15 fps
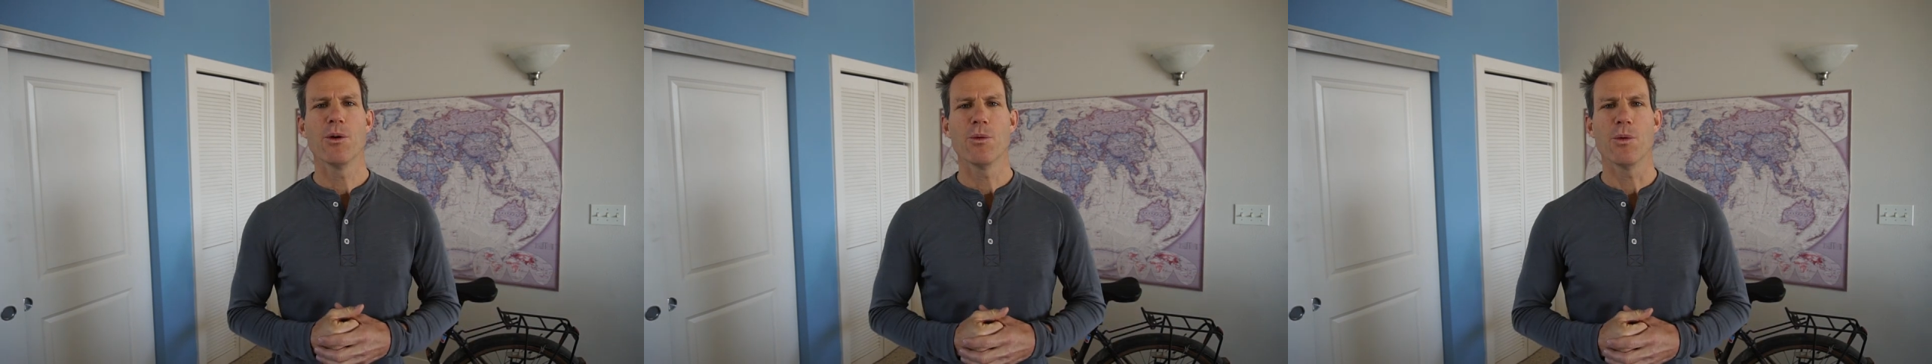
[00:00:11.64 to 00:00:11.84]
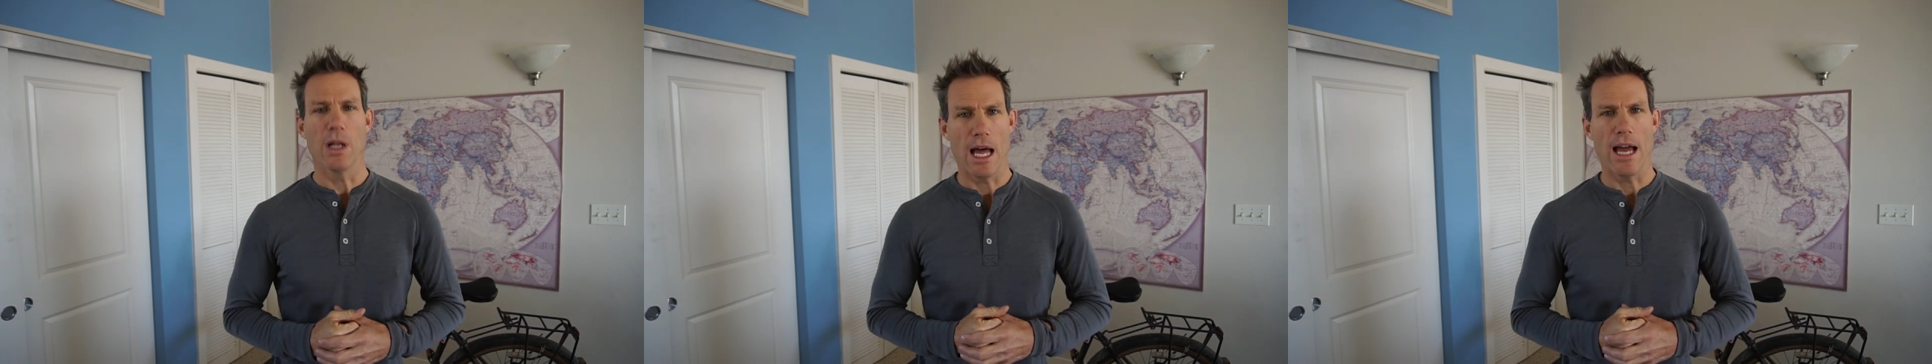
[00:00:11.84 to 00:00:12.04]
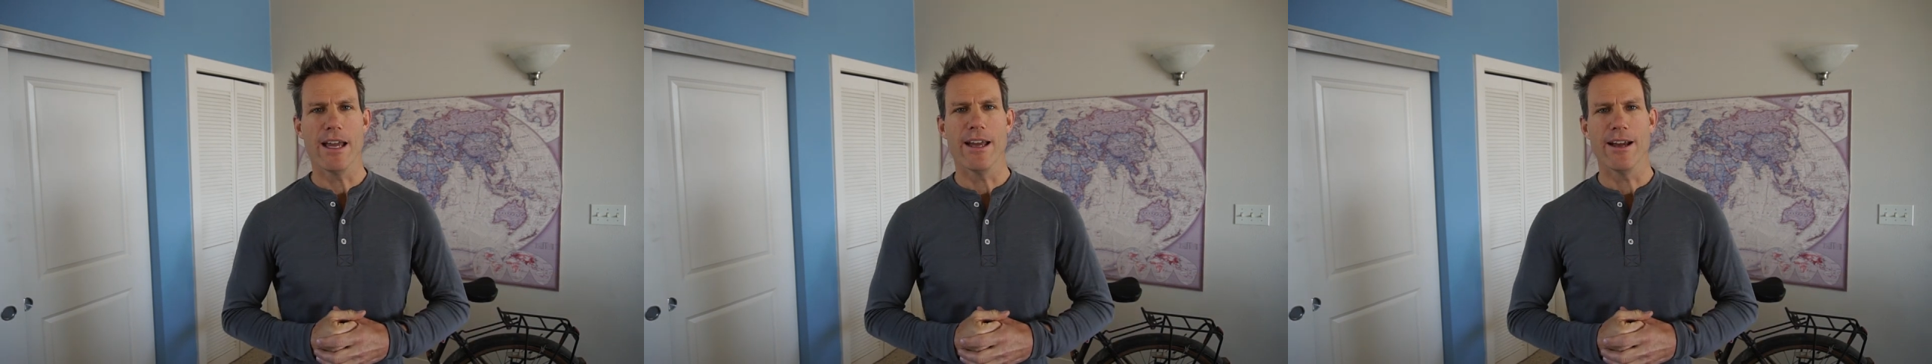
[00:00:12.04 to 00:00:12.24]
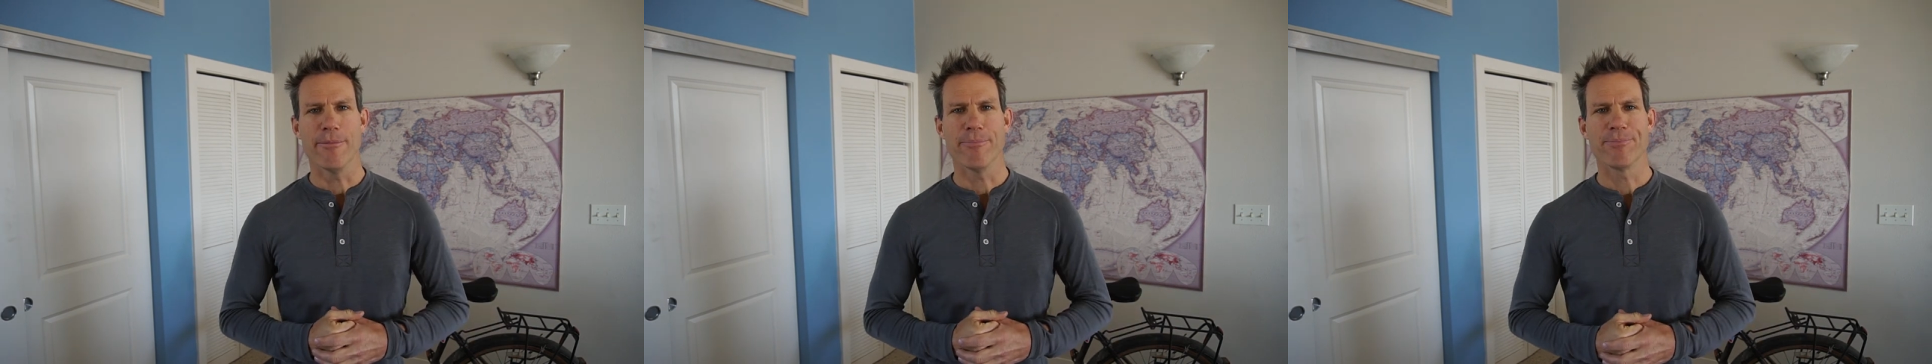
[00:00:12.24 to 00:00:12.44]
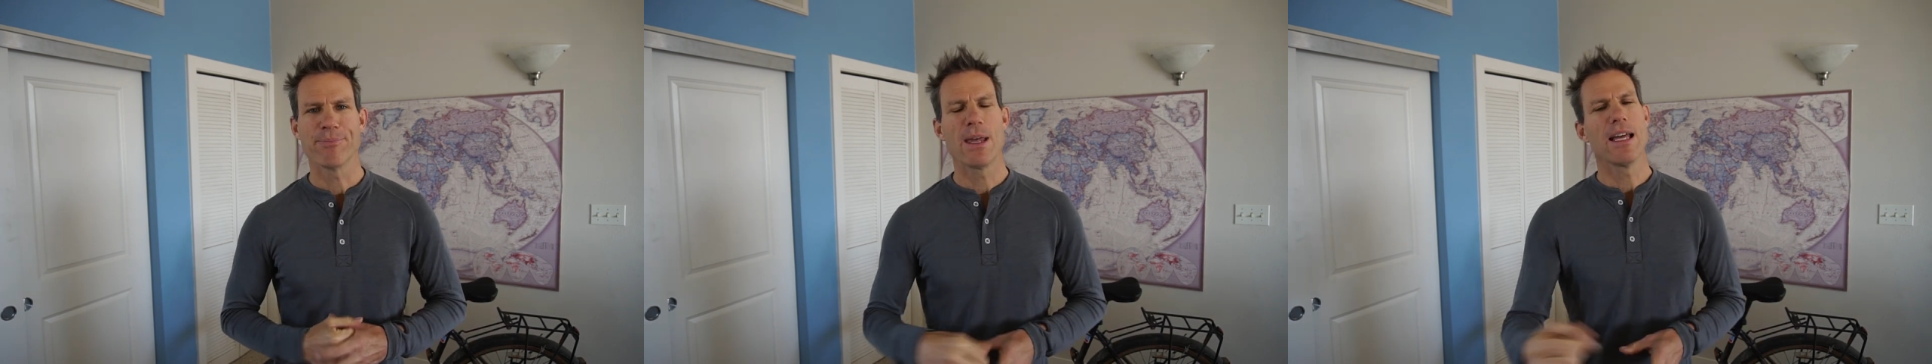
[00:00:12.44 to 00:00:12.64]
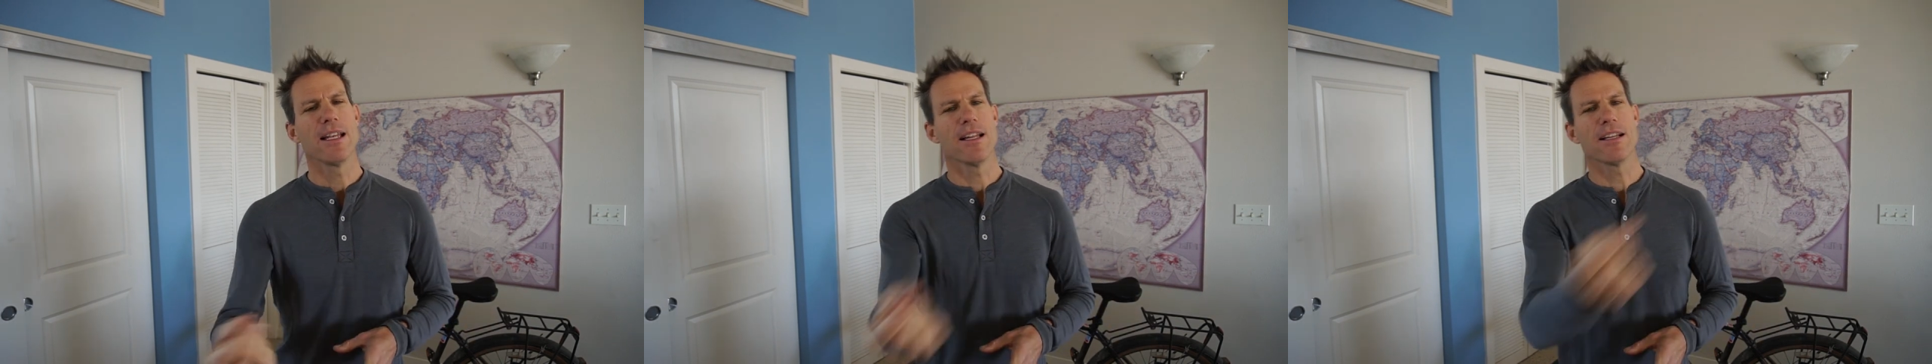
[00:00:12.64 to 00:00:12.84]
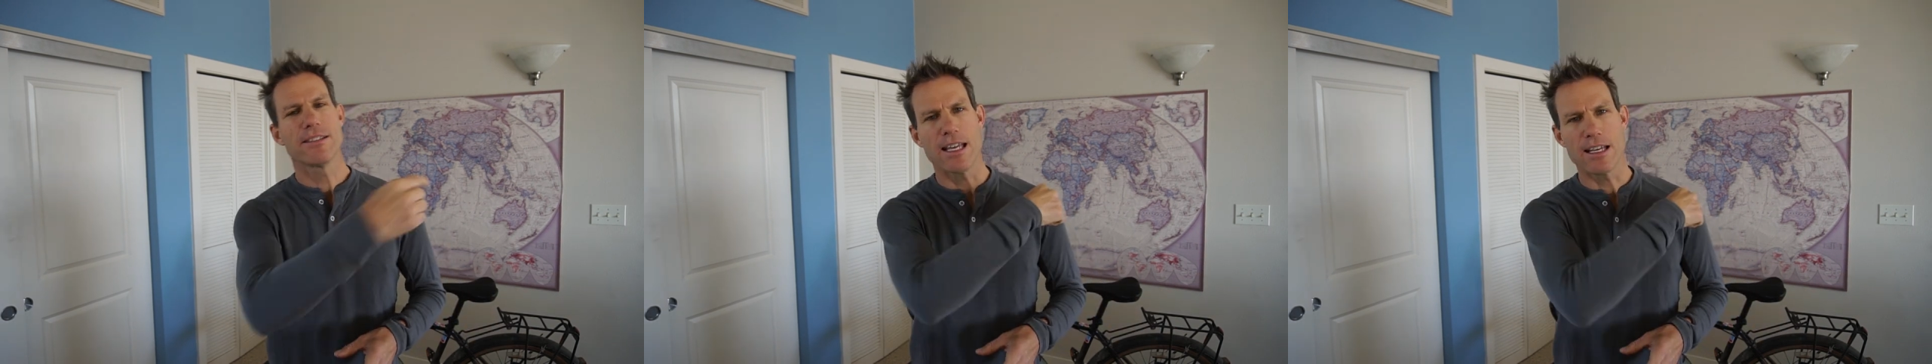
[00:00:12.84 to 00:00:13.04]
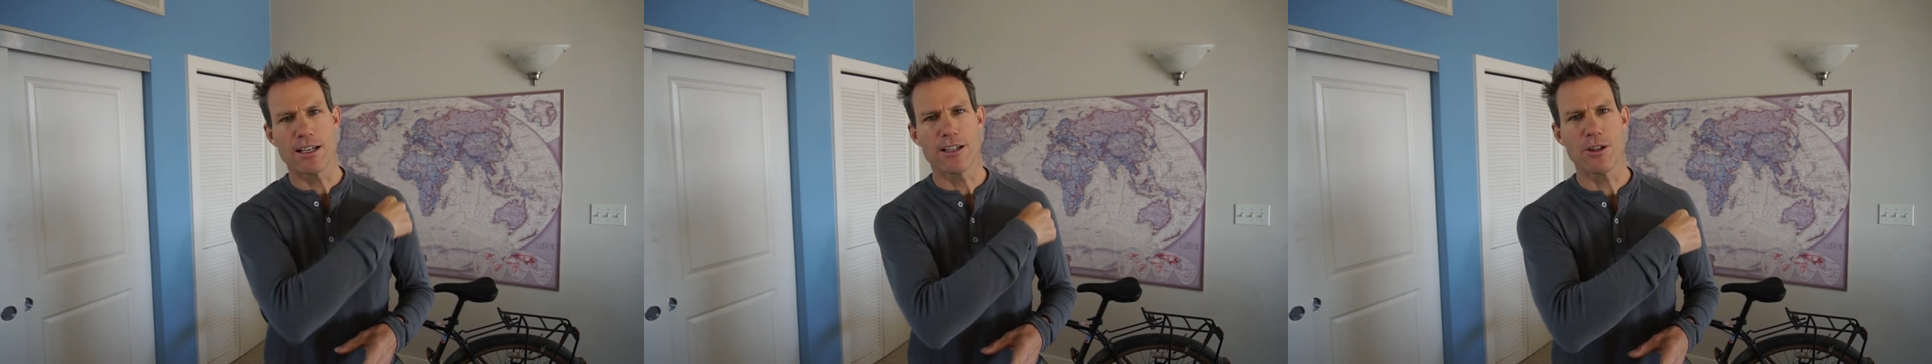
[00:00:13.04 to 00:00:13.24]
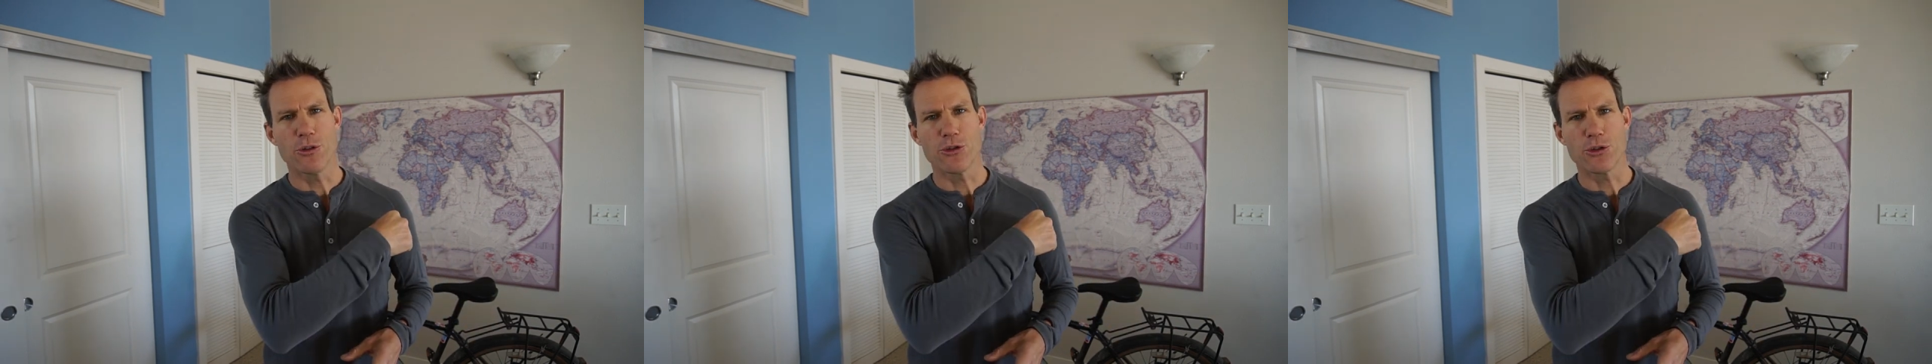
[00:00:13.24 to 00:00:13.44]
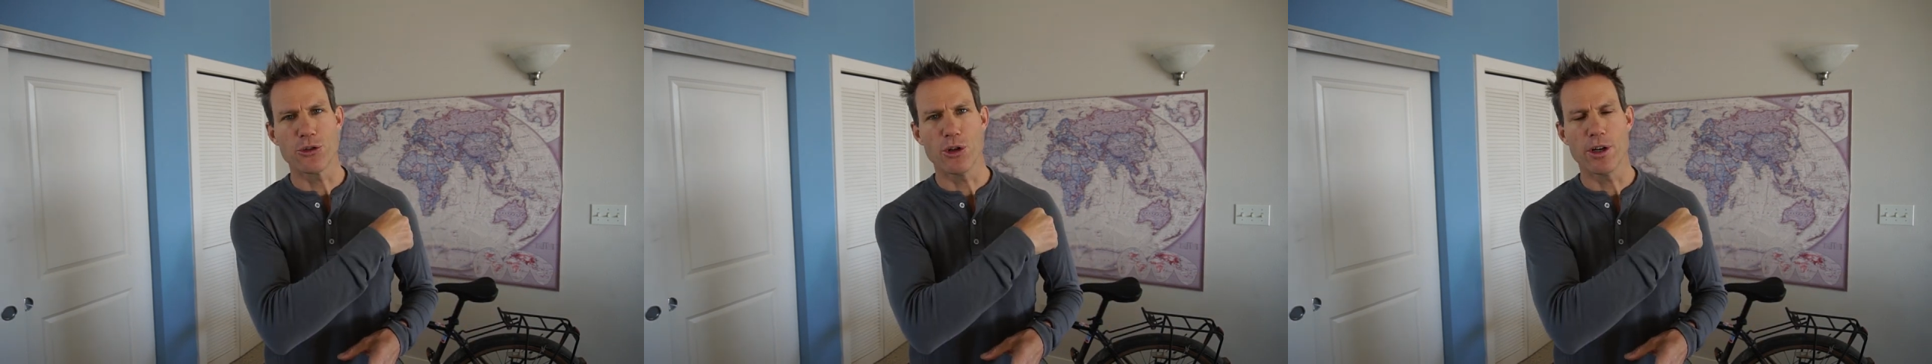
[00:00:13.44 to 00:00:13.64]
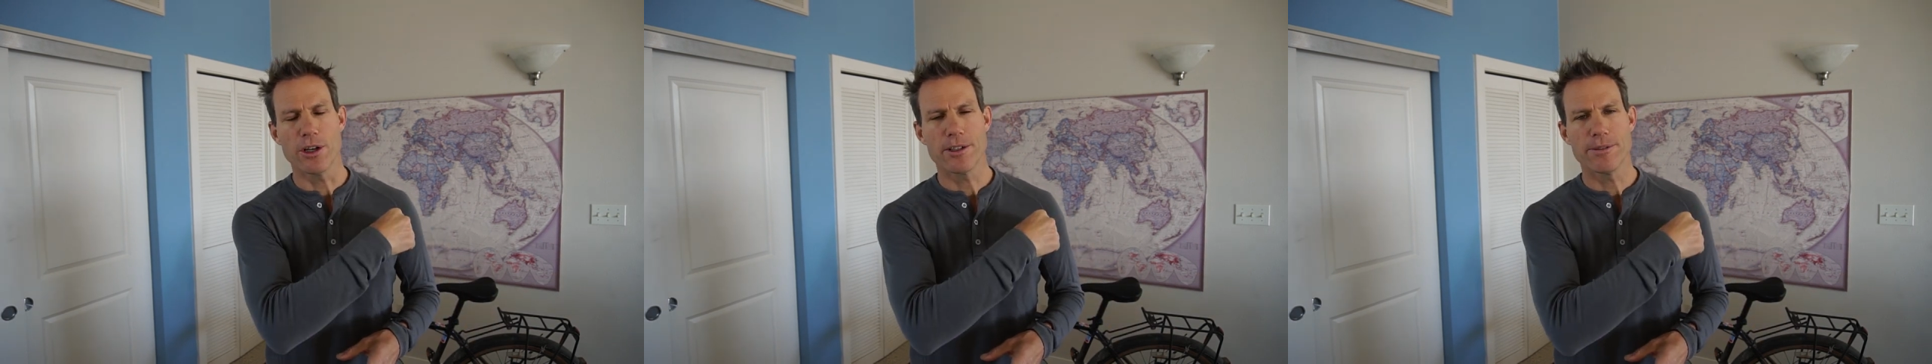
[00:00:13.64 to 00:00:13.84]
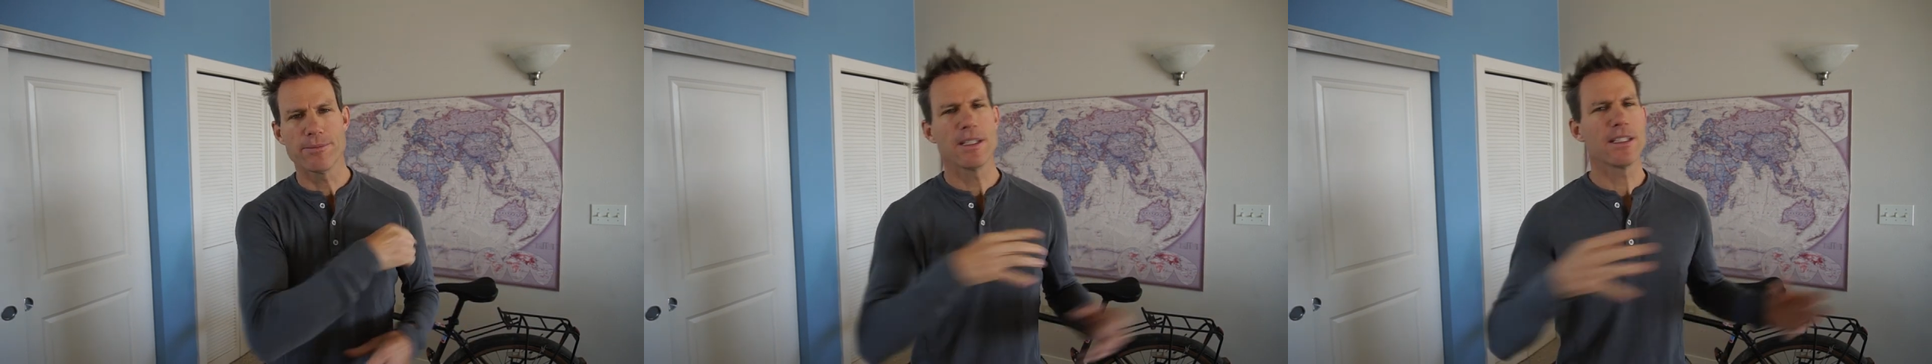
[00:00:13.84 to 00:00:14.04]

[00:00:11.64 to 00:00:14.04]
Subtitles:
Well, I am. Let's take a closer look.